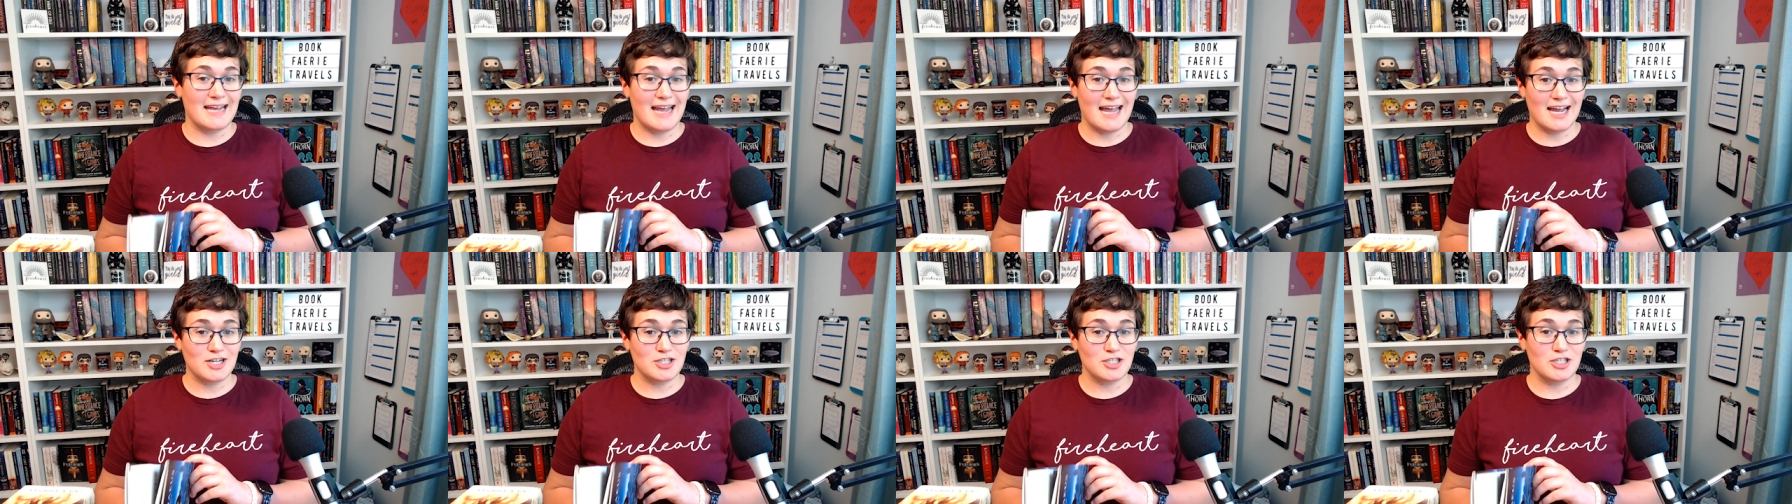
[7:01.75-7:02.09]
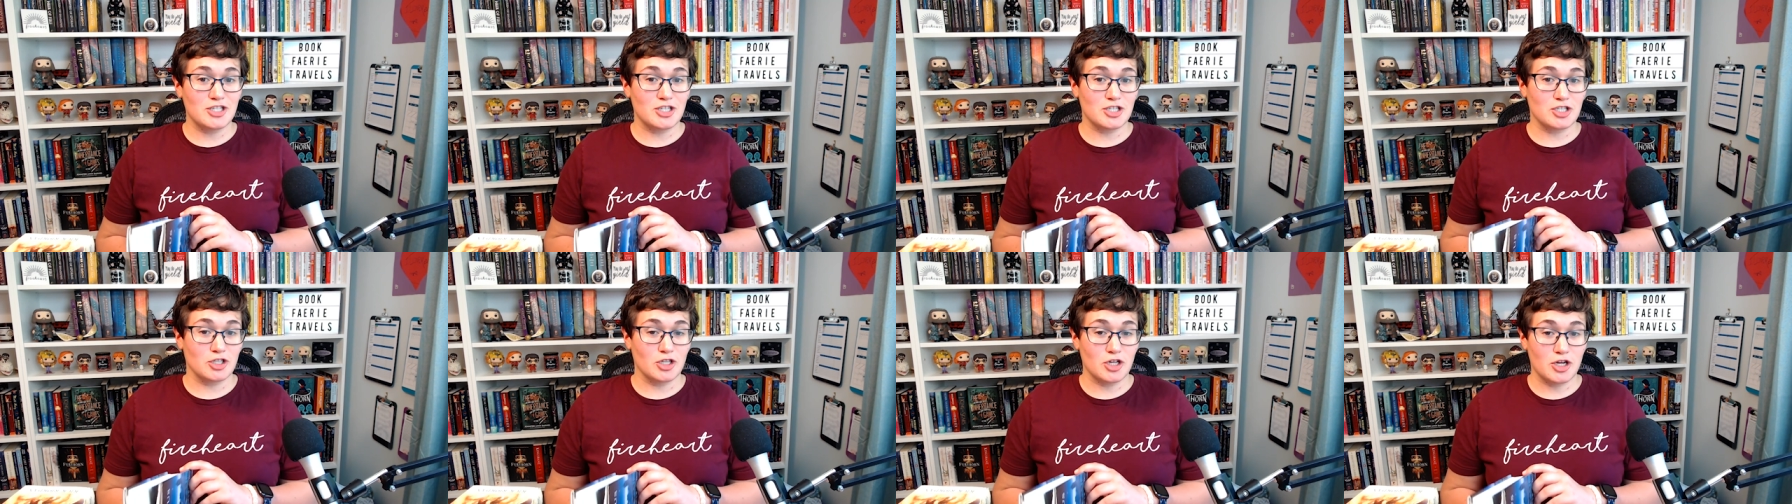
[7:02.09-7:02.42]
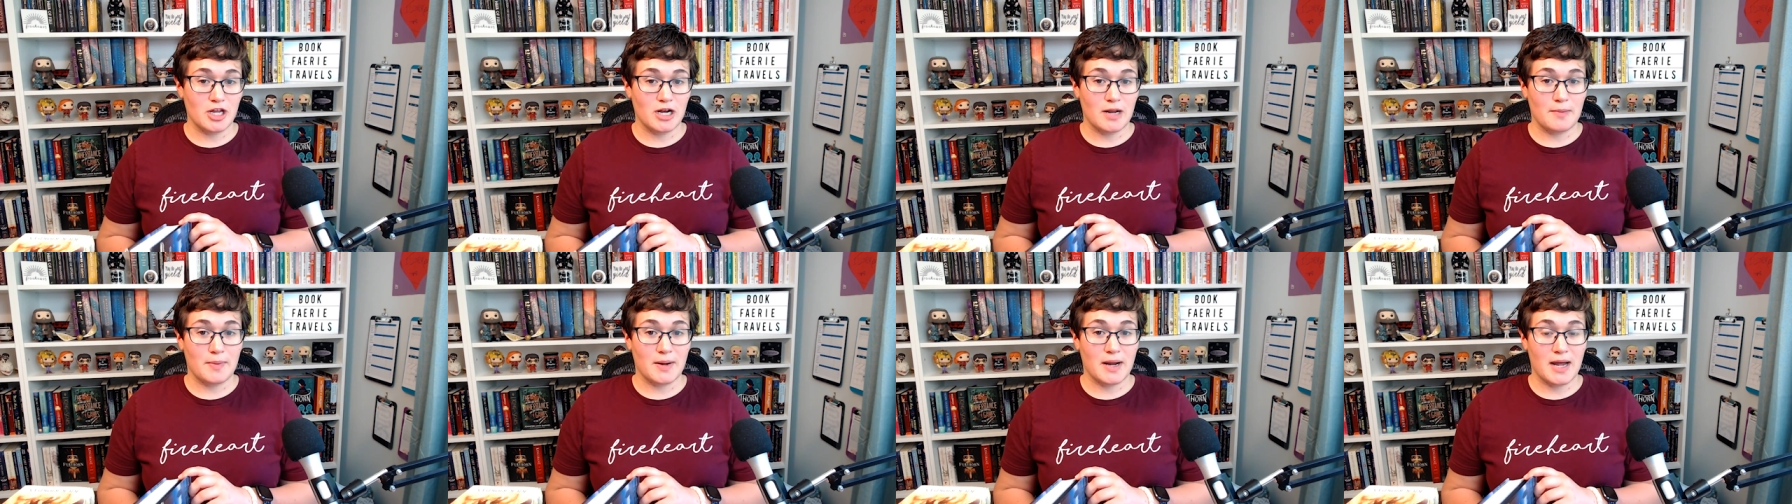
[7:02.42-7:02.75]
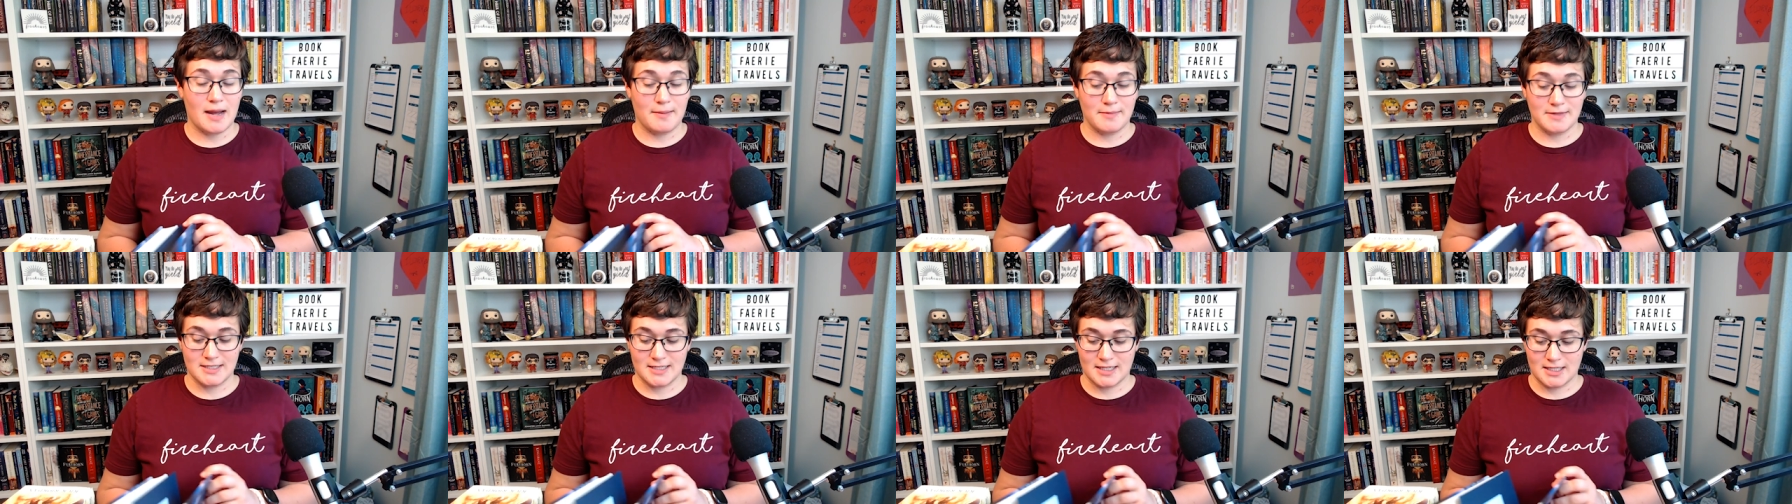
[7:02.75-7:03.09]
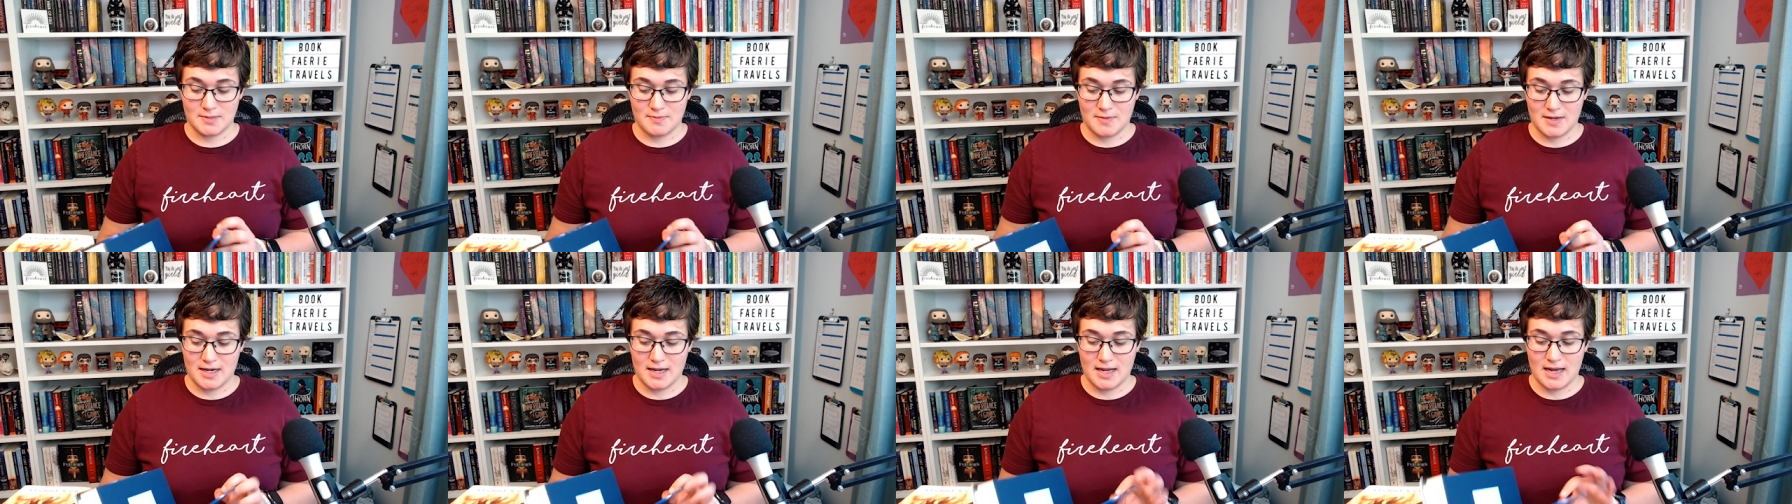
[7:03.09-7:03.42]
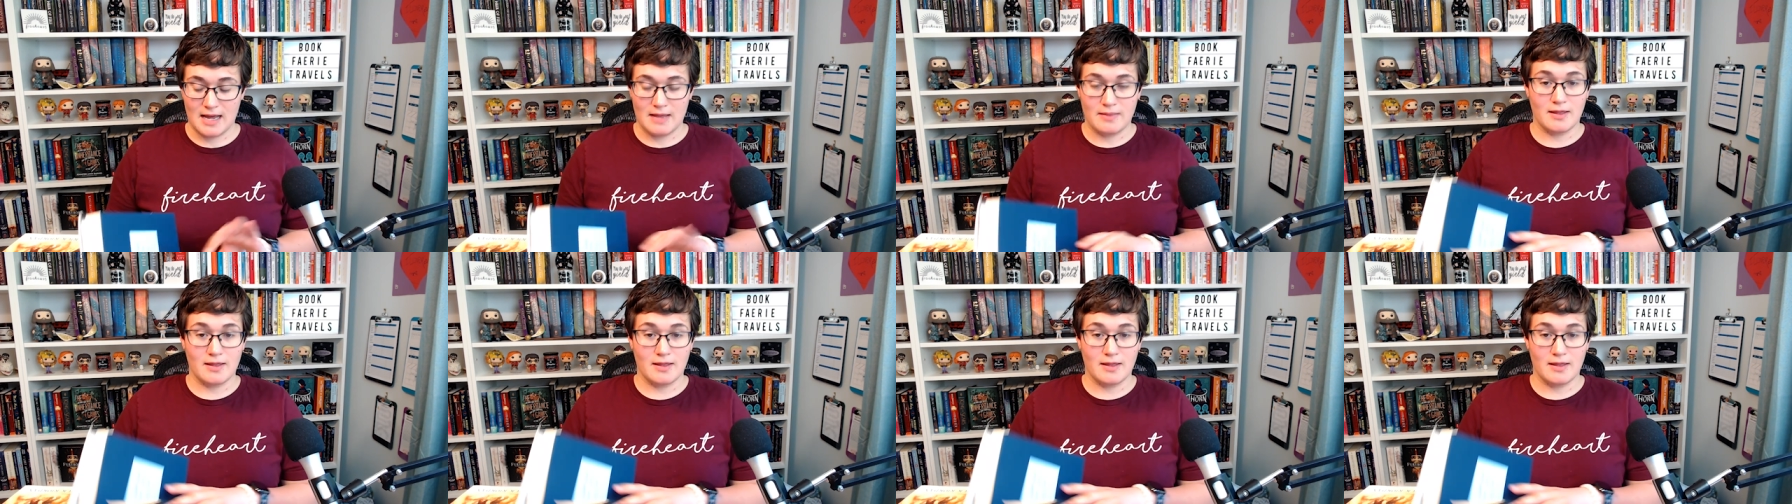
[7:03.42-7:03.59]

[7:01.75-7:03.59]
I actually just look it up on Common Sense Media